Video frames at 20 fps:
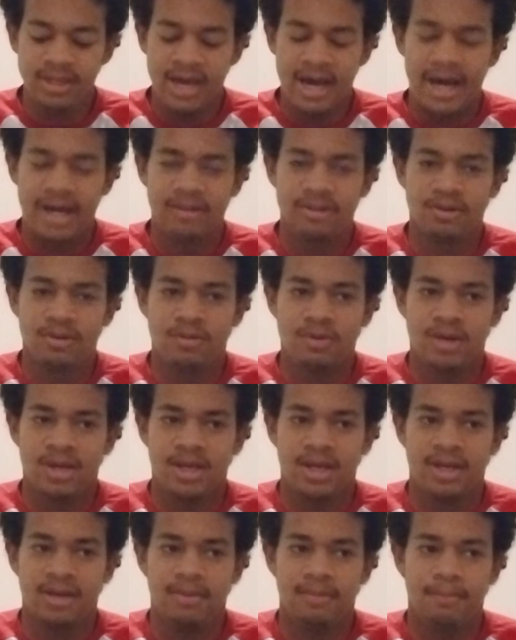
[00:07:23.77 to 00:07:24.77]
either
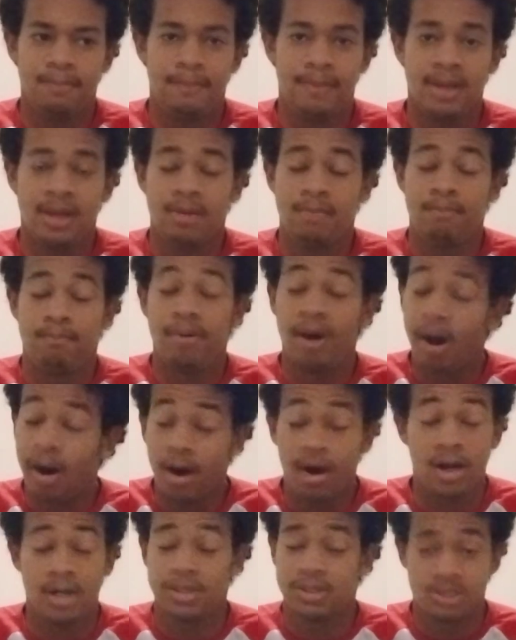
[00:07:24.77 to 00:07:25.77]
way, big
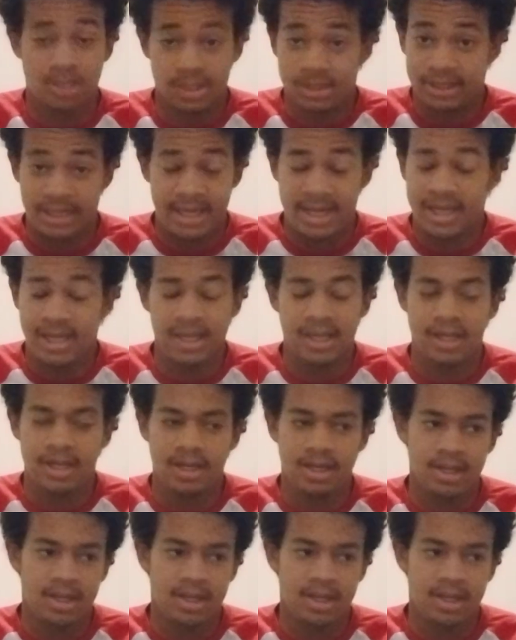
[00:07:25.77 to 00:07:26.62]
pause on that.